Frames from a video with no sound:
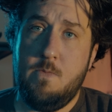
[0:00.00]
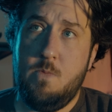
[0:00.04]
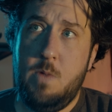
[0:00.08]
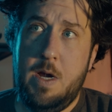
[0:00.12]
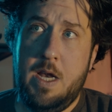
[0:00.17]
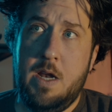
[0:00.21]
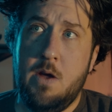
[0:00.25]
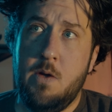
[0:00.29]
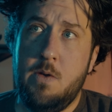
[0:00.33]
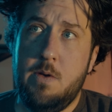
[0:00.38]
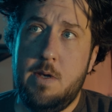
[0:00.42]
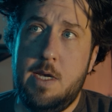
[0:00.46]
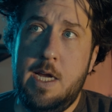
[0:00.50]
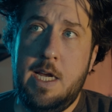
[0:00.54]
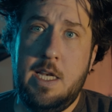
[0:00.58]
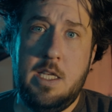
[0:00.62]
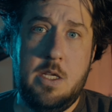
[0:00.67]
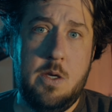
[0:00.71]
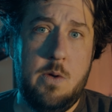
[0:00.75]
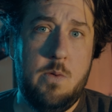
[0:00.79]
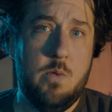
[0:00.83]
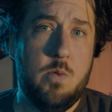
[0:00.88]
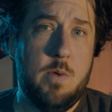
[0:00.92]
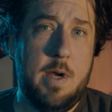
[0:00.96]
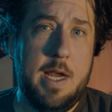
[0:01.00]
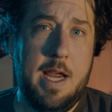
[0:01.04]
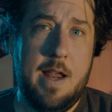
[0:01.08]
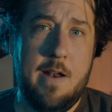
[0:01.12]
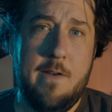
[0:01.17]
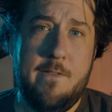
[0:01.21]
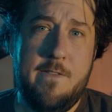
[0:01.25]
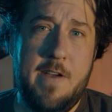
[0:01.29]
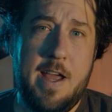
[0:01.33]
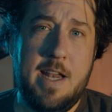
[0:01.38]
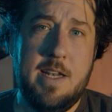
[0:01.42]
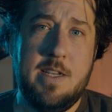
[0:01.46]
We don't need to
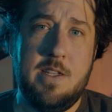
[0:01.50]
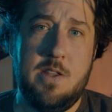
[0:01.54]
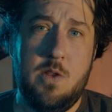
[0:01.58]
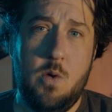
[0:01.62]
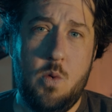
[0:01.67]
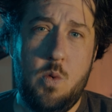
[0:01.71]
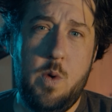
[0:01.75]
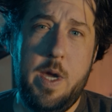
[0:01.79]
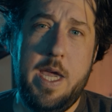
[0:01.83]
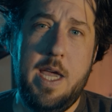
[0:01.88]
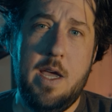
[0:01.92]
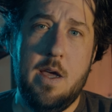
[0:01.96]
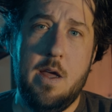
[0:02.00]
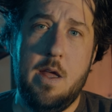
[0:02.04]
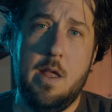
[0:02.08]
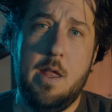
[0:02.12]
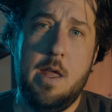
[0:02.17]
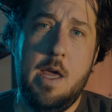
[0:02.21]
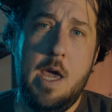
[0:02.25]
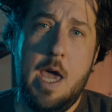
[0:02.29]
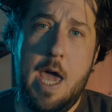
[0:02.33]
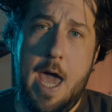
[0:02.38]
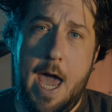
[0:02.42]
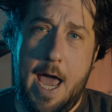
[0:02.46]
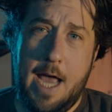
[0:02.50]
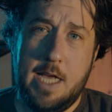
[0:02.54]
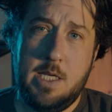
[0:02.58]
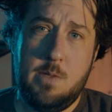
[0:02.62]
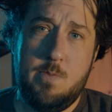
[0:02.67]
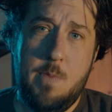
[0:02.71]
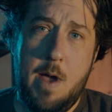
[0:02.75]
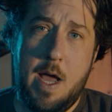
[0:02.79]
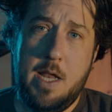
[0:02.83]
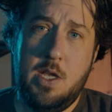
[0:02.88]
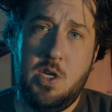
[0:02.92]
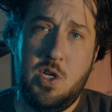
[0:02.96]
reinvent the wheel as
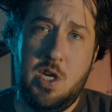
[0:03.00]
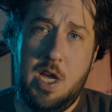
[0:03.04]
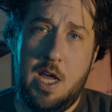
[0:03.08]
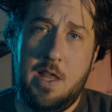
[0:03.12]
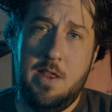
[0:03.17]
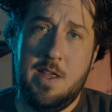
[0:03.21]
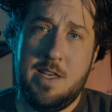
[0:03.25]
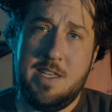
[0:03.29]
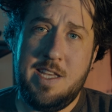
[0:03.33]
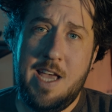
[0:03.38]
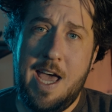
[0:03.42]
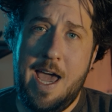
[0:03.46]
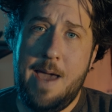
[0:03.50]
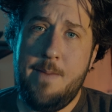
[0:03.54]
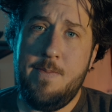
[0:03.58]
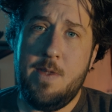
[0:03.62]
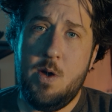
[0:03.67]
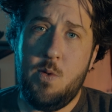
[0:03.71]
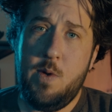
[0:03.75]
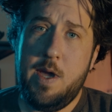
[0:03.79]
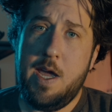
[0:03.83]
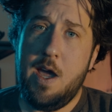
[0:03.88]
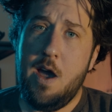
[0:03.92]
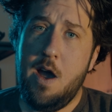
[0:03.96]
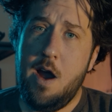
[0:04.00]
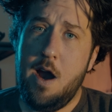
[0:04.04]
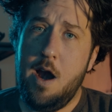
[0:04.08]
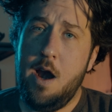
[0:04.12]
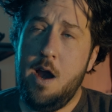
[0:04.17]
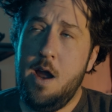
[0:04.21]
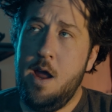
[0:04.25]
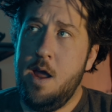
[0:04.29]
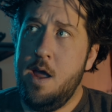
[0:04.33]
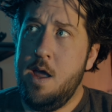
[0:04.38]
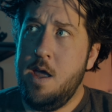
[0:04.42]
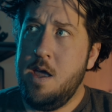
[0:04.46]
much in the time that we
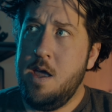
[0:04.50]
are